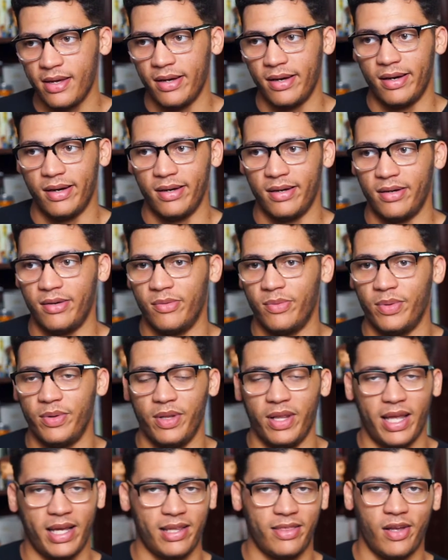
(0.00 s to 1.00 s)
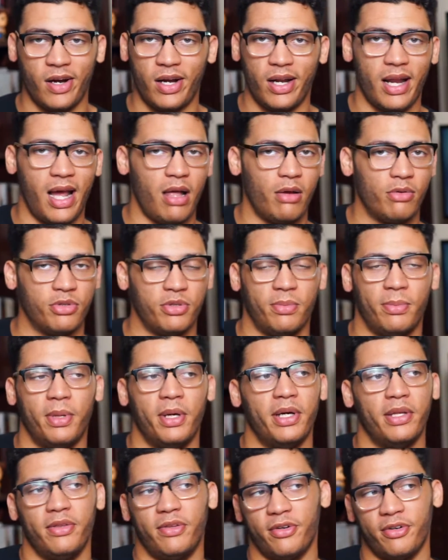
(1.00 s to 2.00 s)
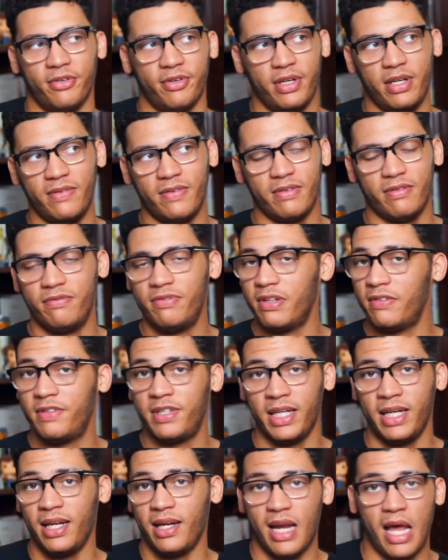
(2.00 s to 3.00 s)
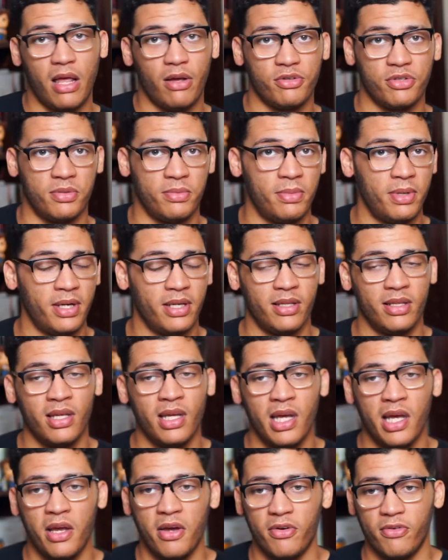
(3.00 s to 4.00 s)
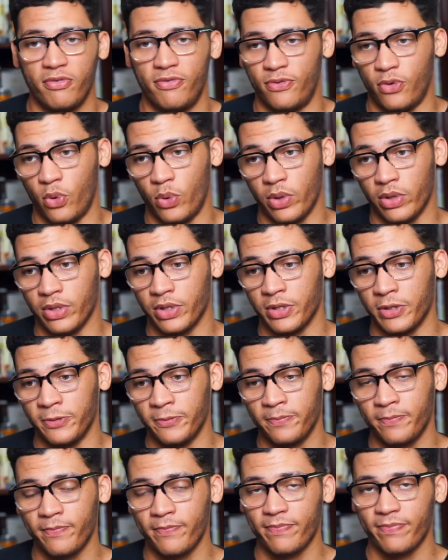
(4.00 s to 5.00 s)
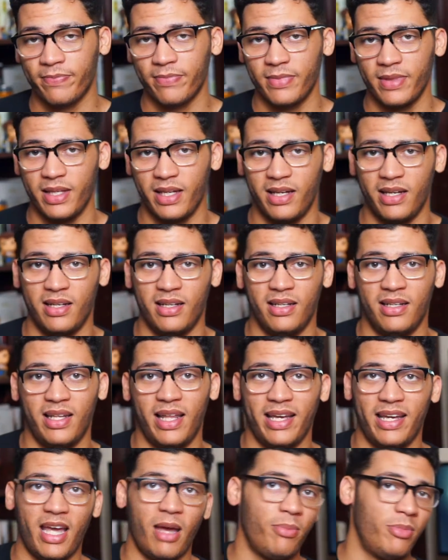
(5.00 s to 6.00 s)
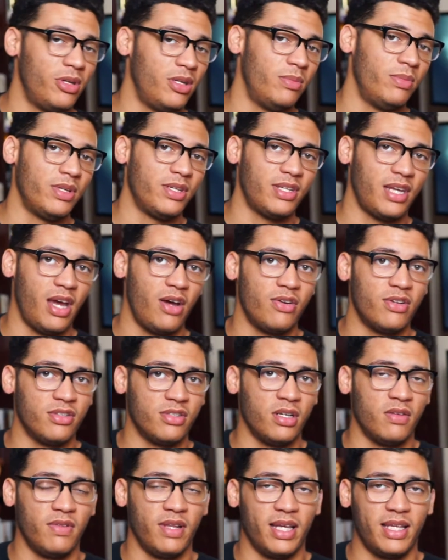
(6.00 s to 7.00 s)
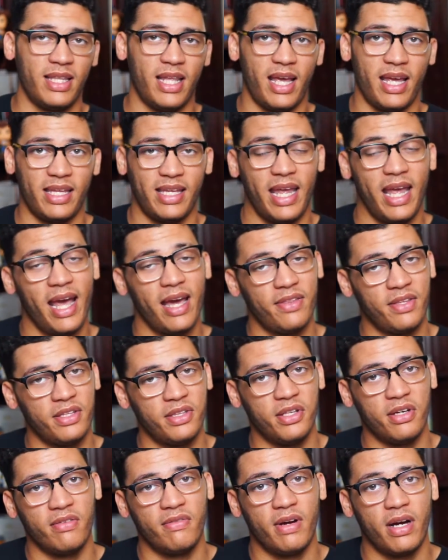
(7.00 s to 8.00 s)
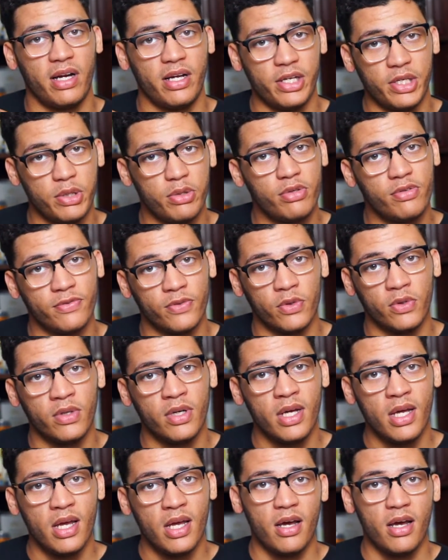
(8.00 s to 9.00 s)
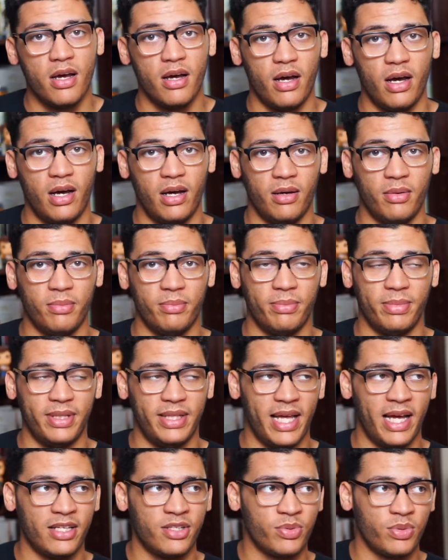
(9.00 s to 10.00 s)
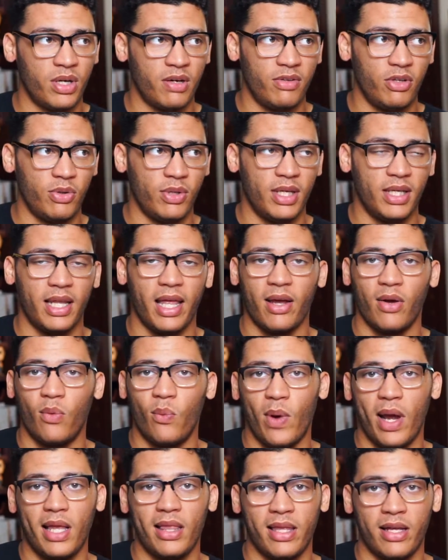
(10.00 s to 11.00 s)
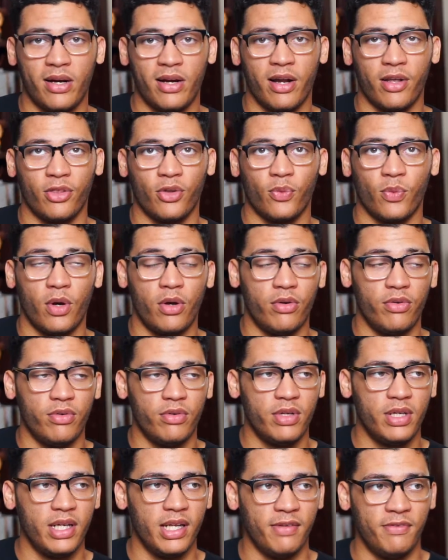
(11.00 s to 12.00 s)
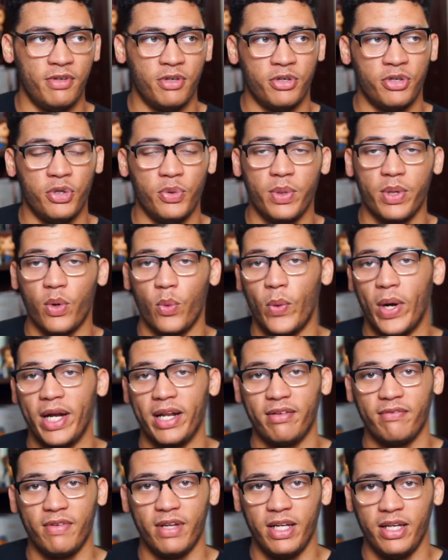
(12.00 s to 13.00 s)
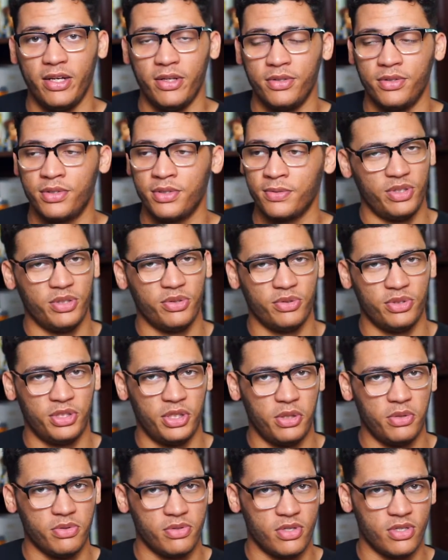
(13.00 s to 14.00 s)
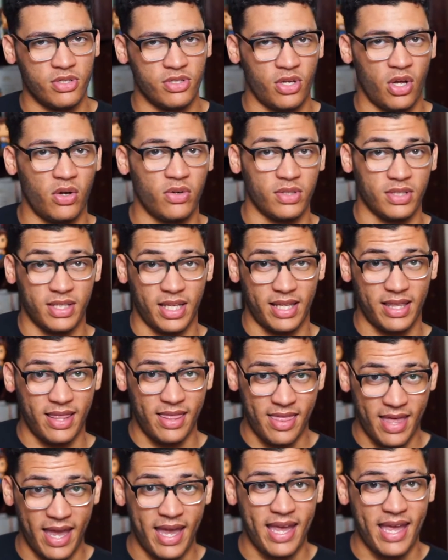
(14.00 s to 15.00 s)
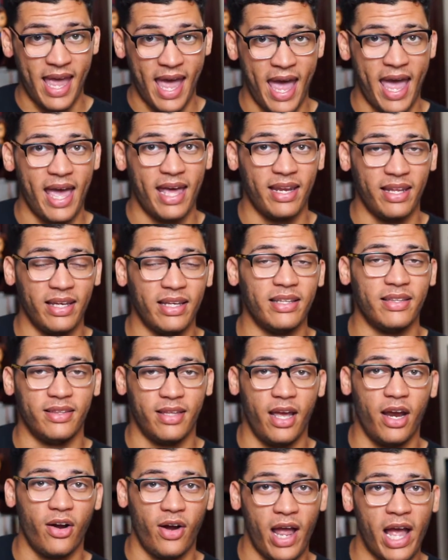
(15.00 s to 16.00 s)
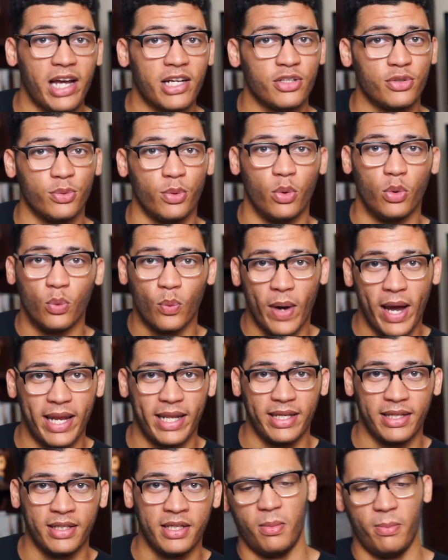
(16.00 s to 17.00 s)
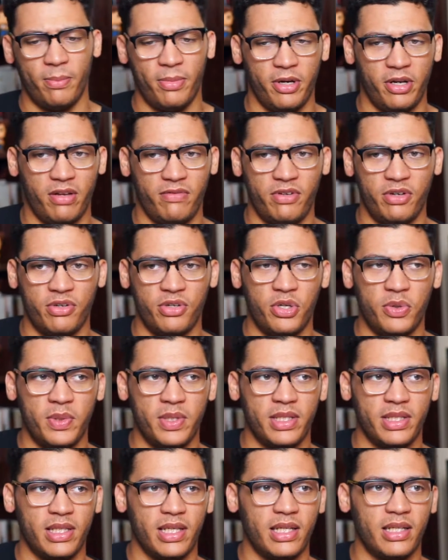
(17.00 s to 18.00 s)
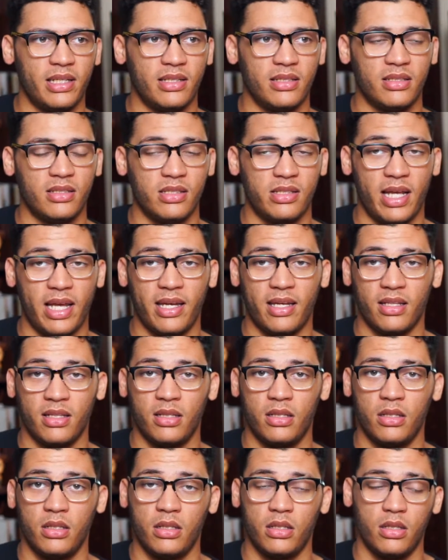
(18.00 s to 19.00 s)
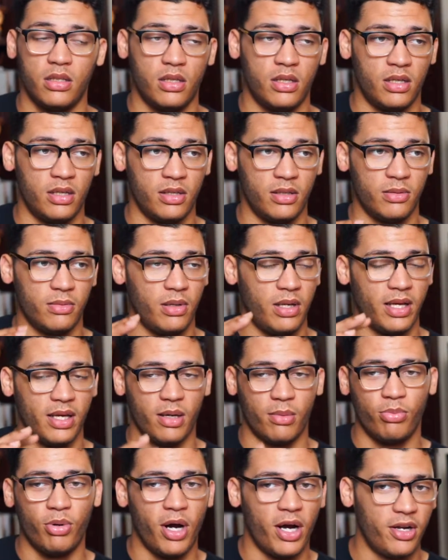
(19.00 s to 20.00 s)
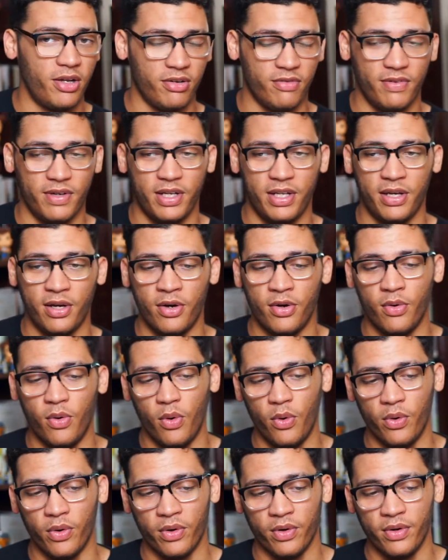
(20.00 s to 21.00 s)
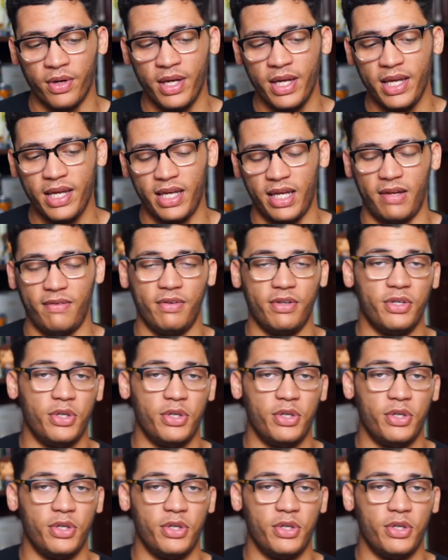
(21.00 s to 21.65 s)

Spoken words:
like $30 a month or even $15 a month for like Epidemic Sound and stuff like that. Yeah, I think they're very useful, but that's whenever you get like way later down the road. If you're doing wedding videos, you'll use the songs that they had in their actual wedding. But if you're doing things like a product video, or even